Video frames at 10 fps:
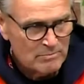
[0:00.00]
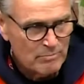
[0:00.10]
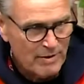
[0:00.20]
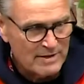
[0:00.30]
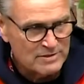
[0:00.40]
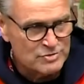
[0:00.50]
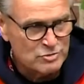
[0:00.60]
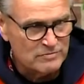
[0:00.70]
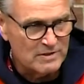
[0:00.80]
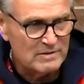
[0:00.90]
Brandon
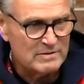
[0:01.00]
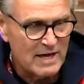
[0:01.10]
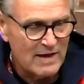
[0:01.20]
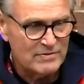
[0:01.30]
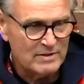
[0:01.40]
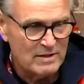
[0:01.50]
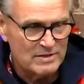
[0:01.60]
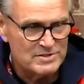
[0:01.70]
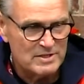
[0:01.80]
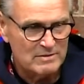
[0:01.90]
Suva, Kathy
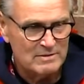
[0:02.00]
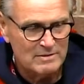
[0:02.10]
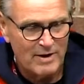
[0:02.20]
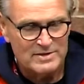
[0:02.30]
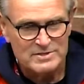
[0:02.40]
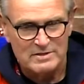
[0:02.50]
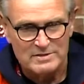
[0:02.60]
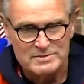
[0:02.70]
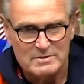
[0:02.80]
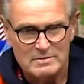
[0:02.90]
King's grandson,
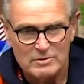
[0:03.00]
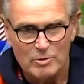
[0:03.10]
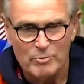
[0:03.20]
is her